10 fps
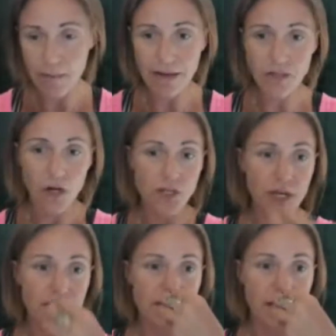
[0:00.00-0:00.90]
about
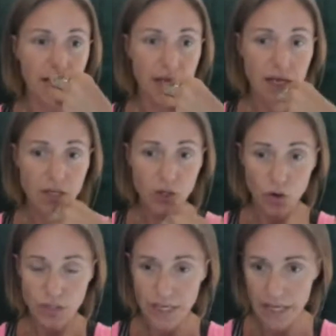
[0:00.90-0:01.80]
digesting
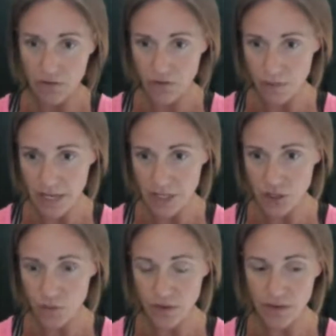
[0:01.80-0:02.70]
toxic
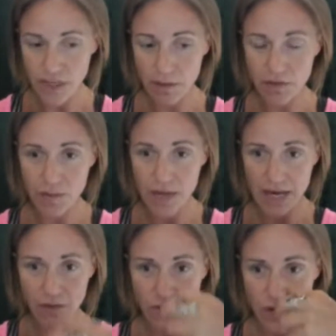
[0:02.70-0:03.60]
information, whether it's coming from the
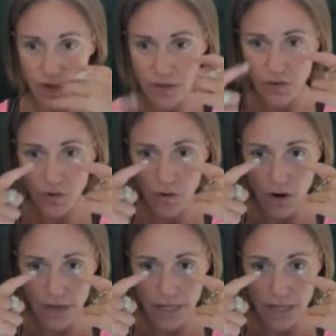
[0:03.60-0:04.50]
outside through
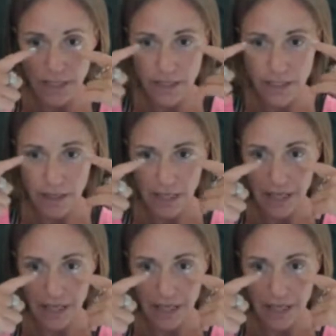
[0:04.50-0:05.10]
our eyes,